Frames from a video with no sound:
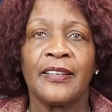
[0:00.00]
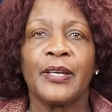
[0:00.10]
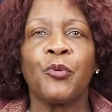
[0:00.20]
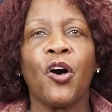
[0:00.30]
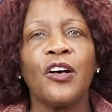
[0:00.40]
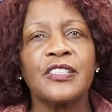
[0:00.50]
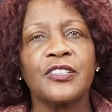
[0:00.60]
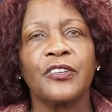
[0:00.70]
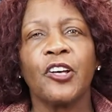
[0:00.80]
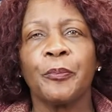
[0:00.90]
It will
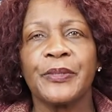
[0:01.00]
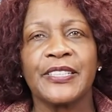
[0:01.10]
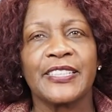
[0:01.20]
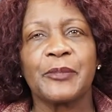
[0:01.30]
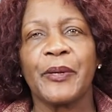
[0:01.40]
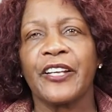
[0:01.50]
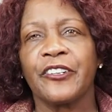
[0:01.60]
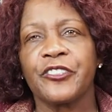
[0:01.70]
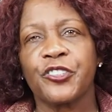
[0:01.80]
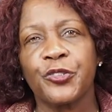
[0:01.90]
also help us expand
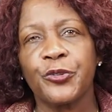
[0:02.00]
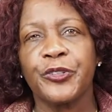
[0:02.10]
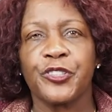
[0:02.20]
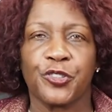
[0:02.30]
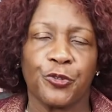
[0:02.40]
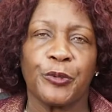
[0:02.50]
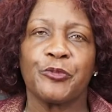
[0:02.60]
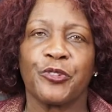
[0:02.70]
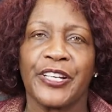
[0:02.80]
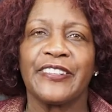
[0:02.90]
our sewer and storm
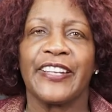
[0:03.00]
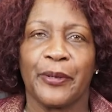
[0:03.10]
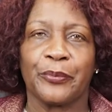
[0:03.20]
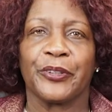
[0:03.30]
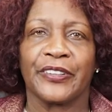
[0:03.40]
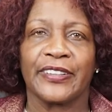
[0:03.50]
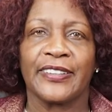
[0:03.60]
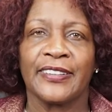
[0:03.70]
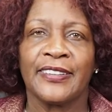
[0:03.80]
drain network.